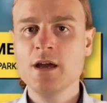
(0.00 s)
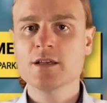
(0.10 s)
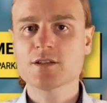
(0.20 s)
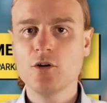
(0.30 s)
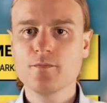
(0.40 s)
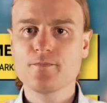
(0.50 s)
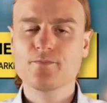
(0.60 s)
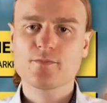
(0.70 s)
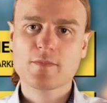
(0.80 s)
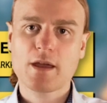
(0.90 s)
So
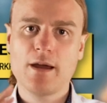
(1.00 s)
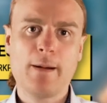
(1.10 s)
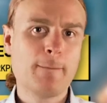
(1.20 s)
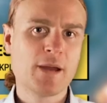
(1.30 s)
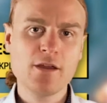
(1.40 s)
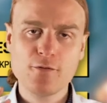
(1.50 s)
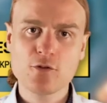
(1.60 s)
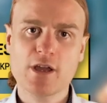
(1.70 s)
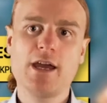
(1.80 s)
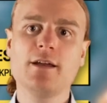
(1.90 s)
if you
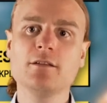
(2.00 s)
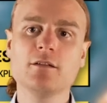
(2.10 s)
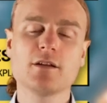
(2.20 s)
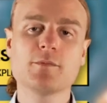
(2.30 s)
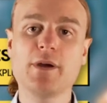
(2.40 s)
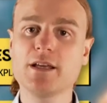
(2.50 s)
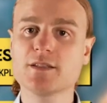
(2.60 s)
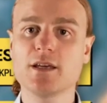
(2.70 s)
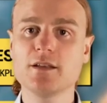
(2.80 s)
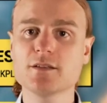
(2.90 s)
can, it makes
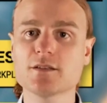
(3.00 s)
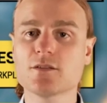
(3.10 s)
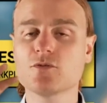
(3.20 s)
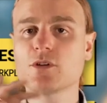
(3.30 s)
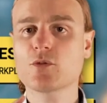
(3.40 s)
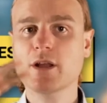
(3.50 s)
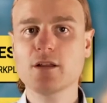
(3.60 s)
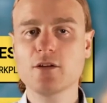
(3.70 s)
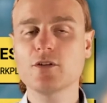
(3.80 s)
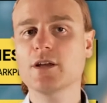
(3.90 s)
sense to
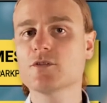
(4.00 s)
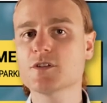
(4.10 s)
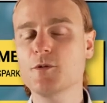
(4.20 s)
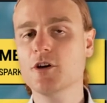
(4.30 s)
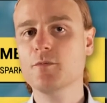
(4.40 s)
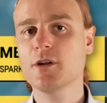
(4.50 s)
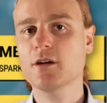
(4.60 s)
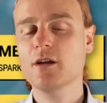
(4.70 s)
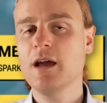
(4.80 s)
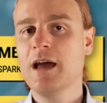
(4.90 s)
directly connect to
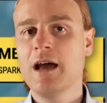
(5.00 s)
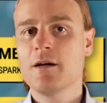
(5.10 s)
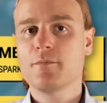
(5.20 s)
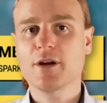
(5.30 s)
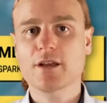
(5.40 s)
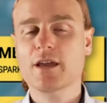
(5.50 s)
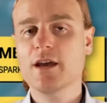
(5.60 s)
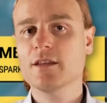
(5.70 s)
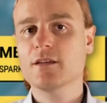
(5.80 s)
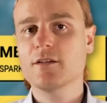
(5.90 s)
Sparkplug. But
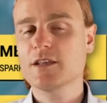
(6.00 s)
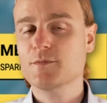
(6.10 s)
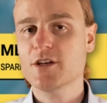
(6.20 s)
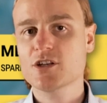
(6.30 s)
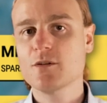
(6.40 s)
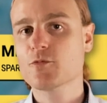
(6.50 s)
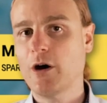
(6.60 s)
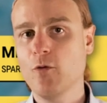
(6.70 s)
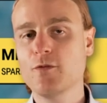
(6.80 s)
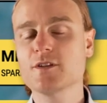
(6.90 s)
again, especially in
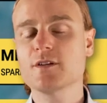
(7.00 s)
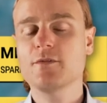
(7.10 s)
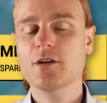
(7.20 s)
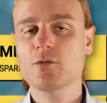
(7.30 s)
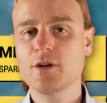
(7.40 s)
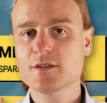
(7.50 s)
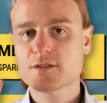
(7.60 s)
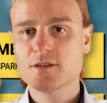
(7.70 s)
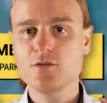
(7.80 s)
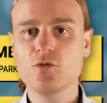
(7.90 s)
brownfields
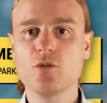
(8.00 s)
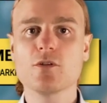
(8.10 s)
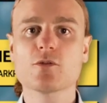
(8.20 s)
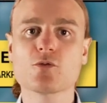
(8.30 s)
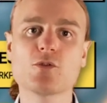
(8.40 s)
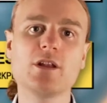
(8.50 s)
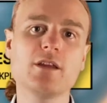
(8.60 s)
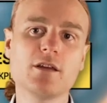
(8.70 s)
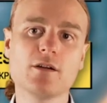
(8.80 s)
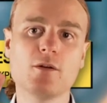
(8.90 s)
environments, you
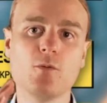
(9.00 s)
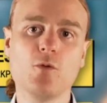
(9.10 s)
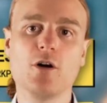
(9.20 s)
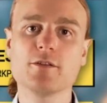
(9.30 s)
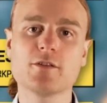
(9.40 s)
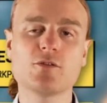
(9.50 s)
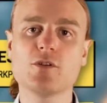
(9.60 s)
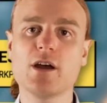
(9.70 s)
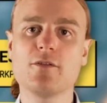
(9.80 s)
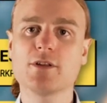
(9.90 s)
really want to
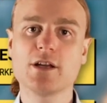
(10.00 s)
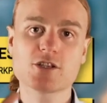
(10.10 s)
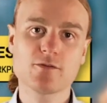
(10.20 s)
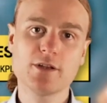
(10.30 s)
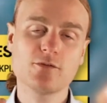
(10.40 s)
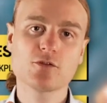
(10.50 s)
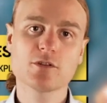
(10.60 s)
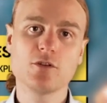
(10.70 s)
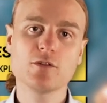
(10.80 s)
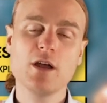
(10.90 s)
have an edge of network
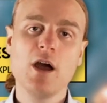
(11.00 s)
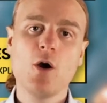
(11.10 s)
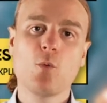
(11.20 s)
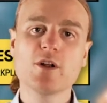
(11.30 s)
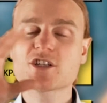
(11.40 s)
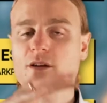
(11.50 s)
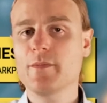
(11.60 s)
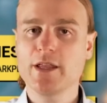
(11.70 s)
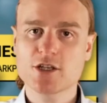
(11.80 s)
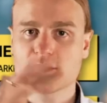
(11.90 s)
node, which then
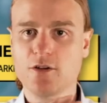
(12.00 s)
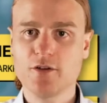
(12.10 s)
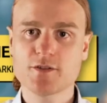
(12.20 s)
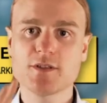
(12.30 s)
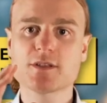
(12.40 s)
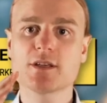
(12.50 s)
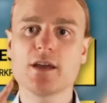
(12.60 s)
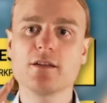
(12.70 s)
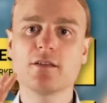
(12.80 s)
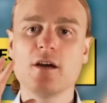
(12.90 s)
manages also the
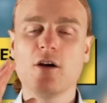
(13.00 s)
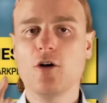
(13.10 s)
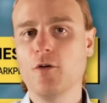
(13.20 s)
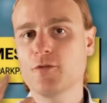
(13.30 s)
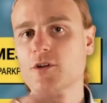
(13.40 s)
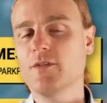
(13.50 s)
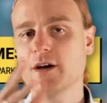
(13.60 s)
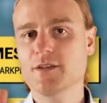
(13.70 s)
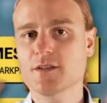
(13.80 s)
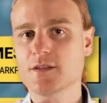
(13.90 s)
state of your
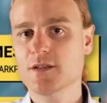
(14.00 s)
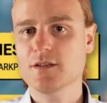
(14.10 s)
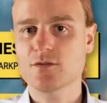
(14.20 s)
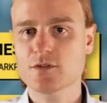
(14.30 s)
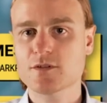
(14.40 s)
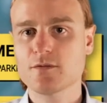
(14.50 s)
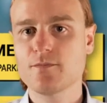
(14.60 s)
devices and sensors.